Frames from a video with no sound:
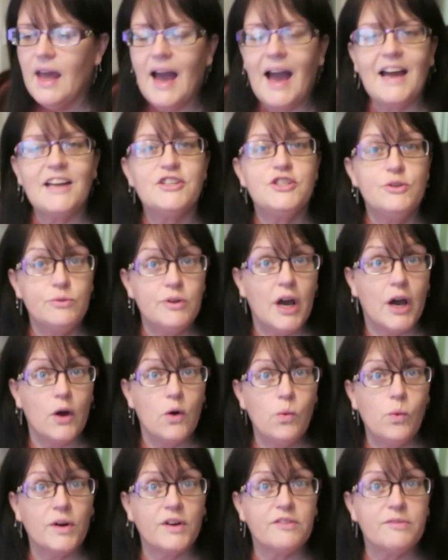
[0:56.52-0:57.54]
As you
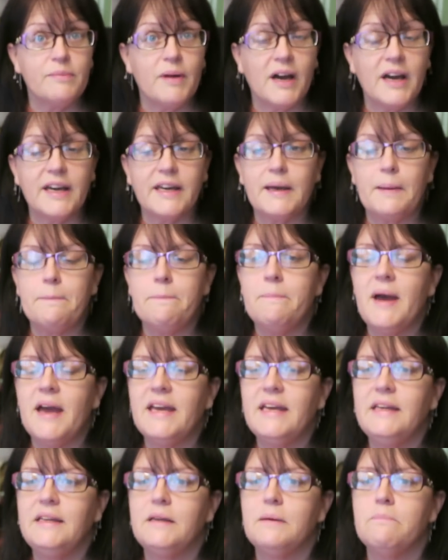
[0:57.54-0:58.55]
know, one of my
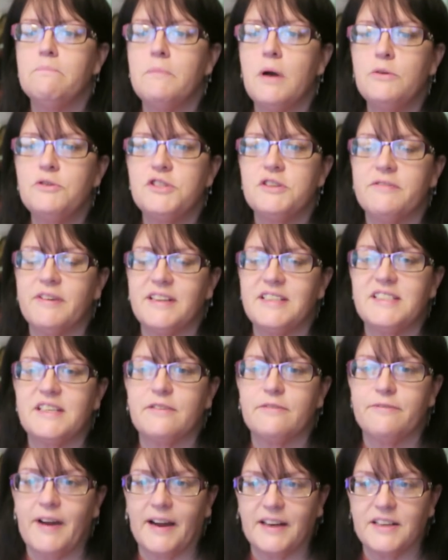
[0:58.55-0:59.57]
main
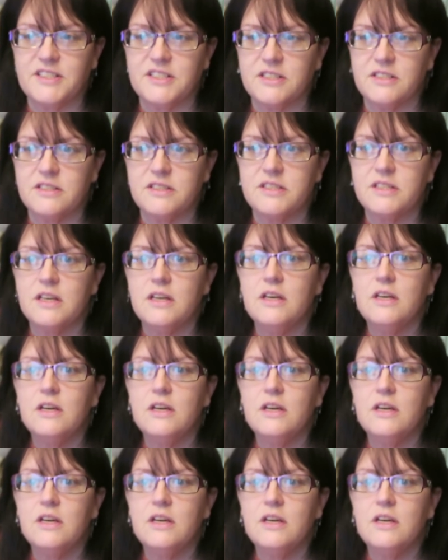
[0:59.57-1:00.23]
motivating factors